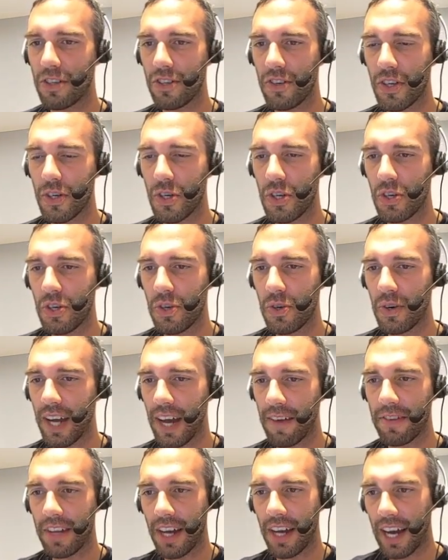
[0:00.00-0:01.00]
For those of you
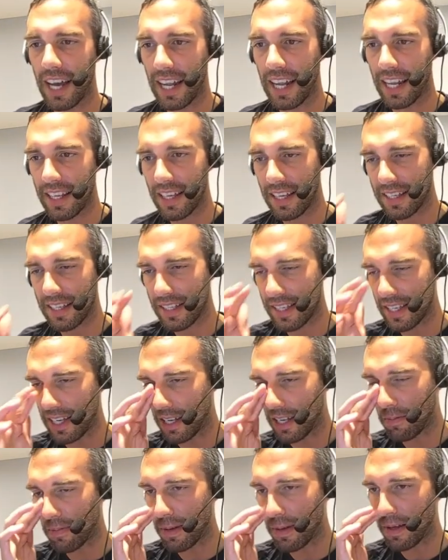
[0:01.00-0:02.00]
who have not
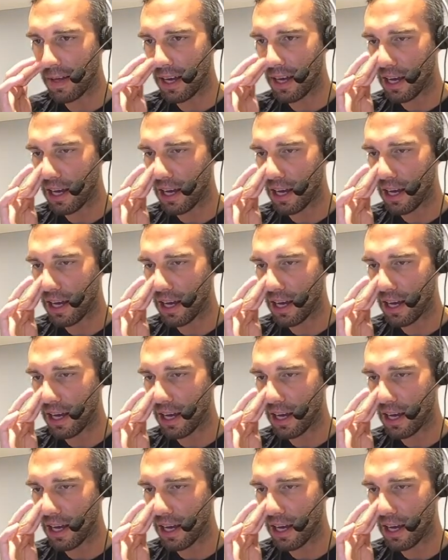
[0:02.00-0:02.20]
seen